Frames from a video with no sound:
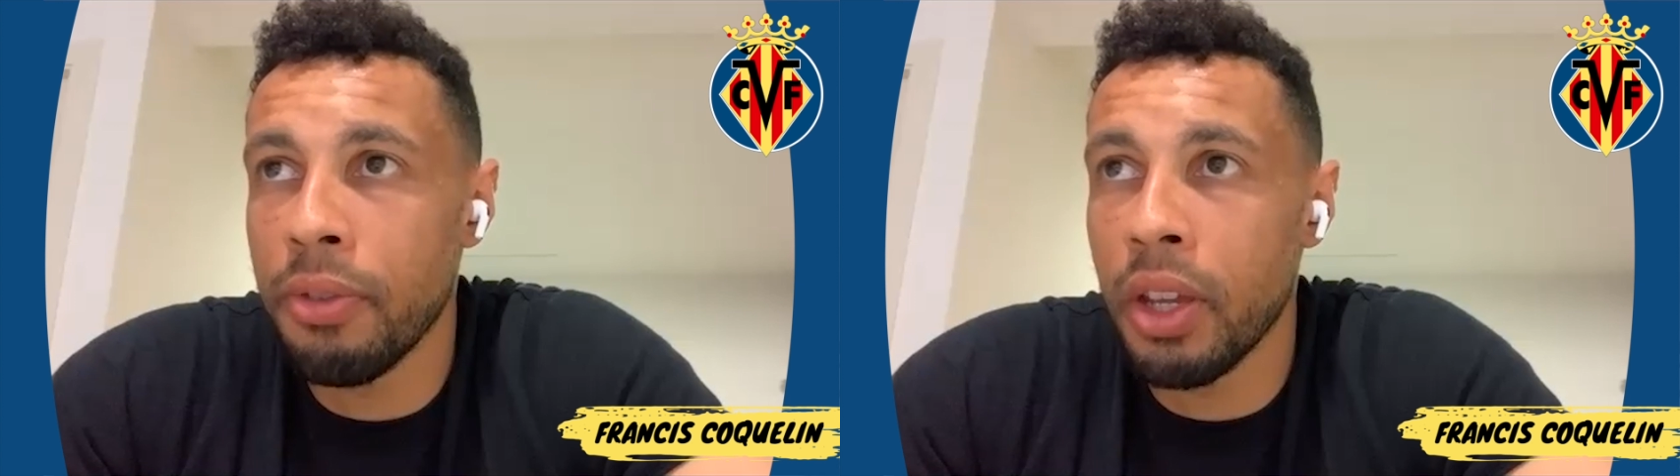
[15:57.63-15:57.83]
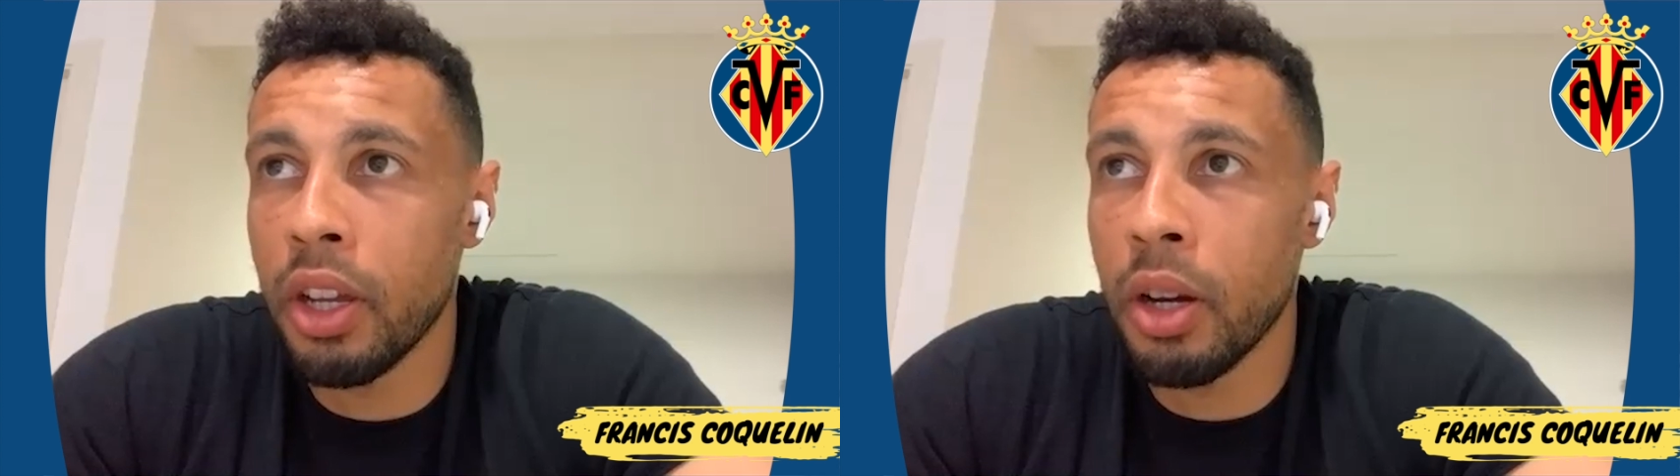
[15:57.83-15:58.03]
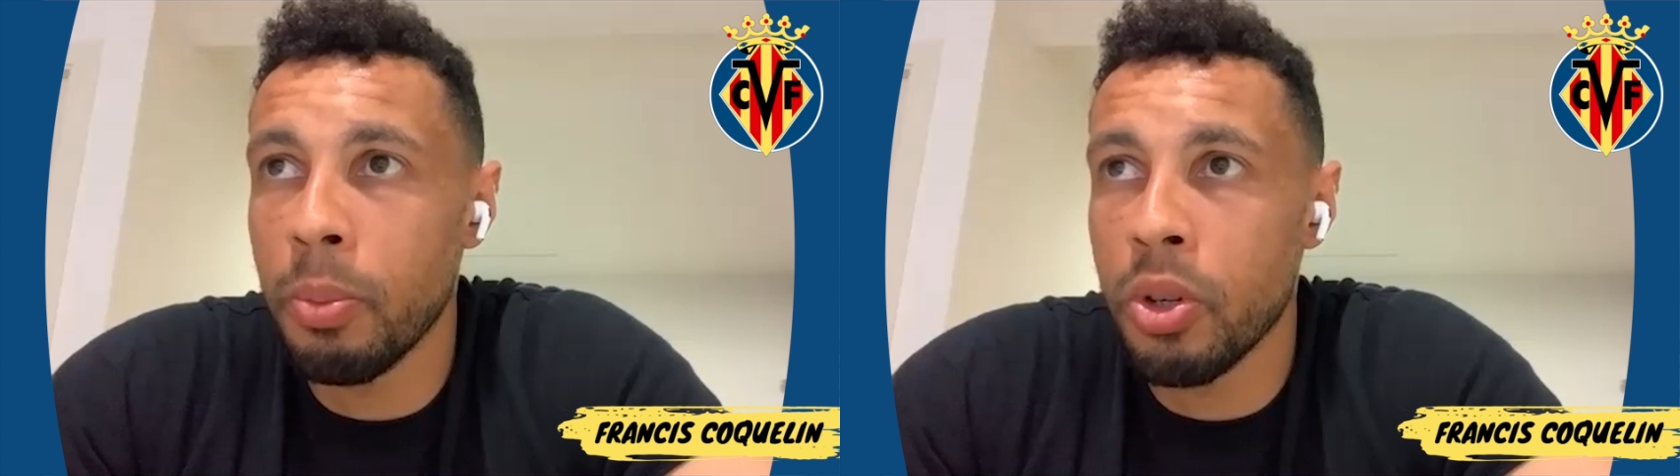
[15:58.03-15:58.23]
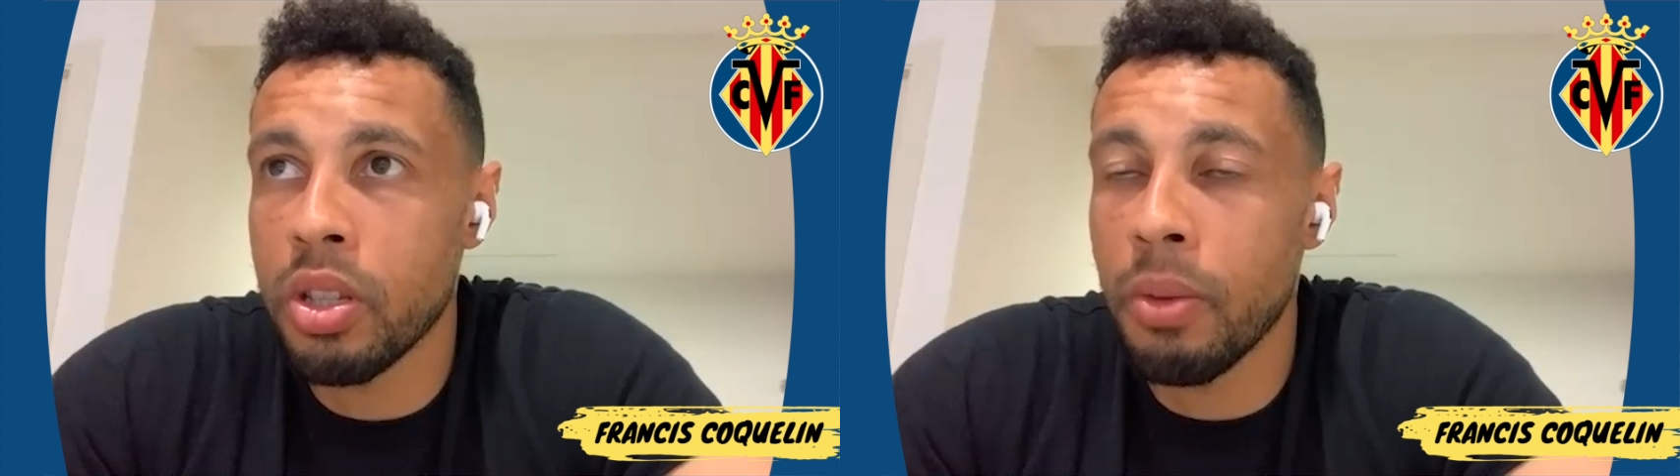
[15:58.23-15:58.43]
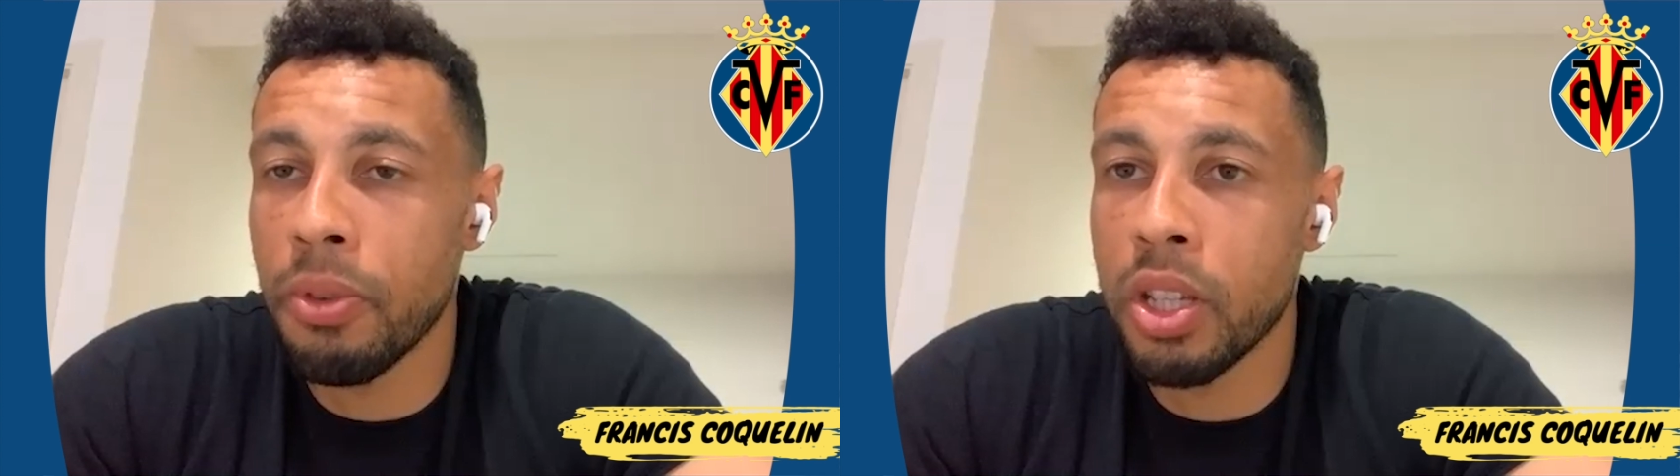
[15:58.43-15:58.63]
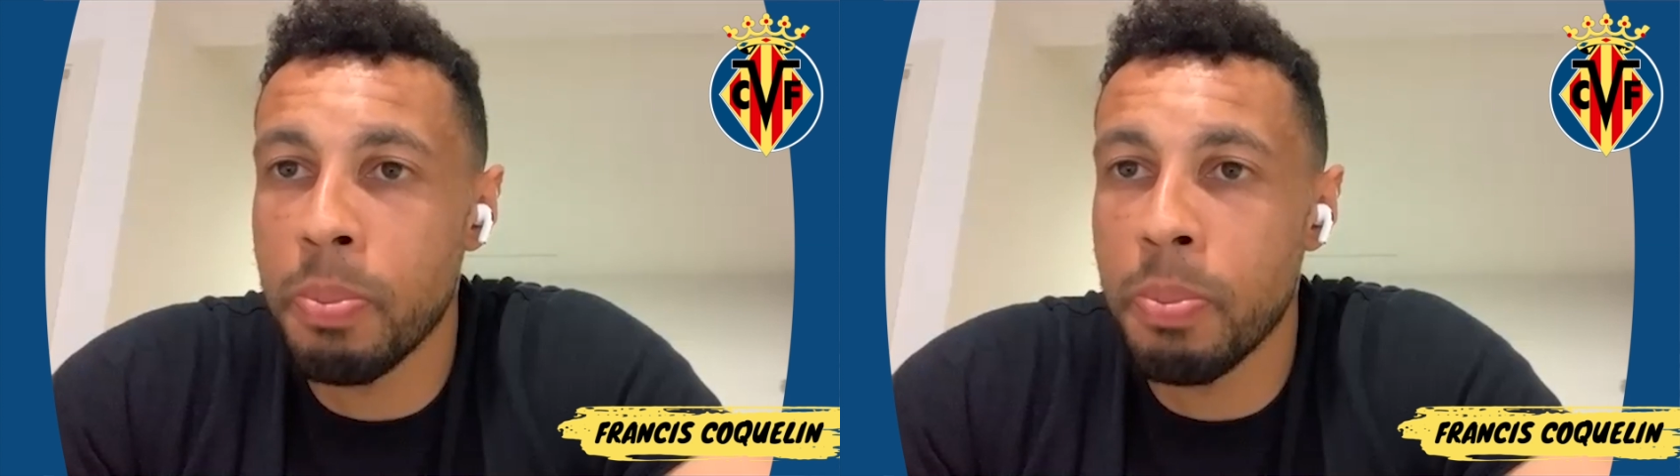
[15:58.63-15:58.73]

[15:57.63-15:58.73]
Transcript: FA Cup was something